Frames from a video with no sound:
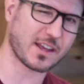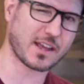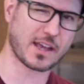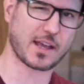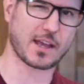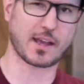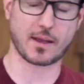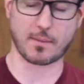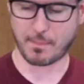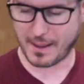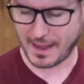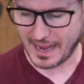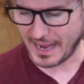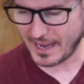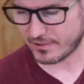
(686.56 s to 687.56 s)
hair
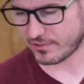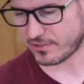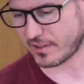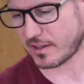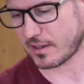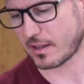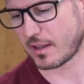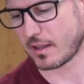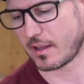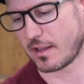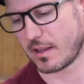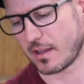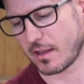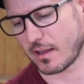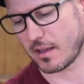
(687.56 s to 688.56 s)
past it.
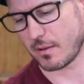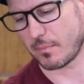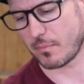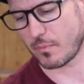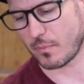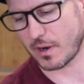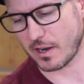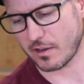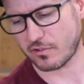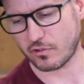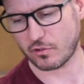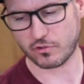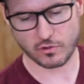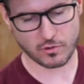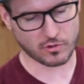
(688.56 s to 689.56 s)
When I
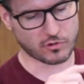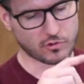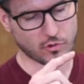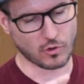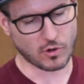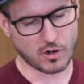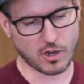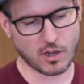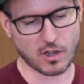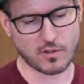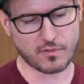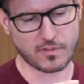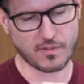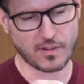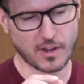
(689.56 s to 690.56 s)
do the saw
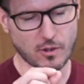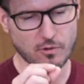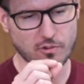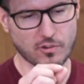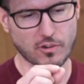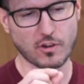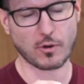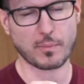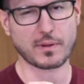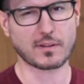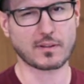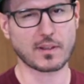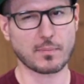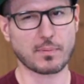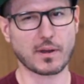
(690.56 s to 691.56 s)
curve, if I go just a little
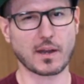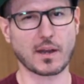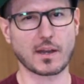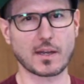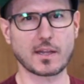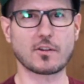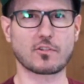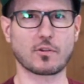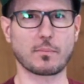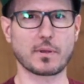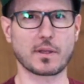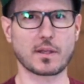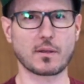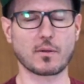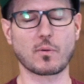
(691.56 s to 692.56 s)
bit deeper than it needs to
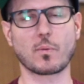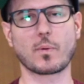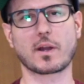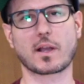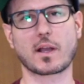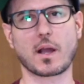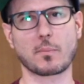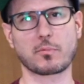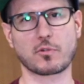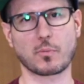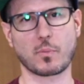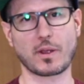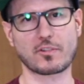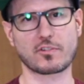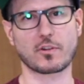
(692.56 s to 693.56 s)
be, when it comes to
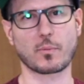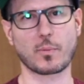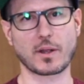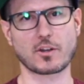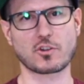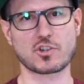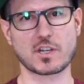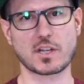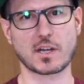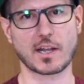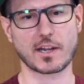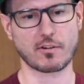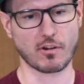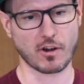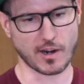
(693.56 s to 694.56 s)
wasting away the cheek
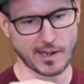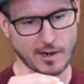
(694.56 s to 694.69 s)
later on,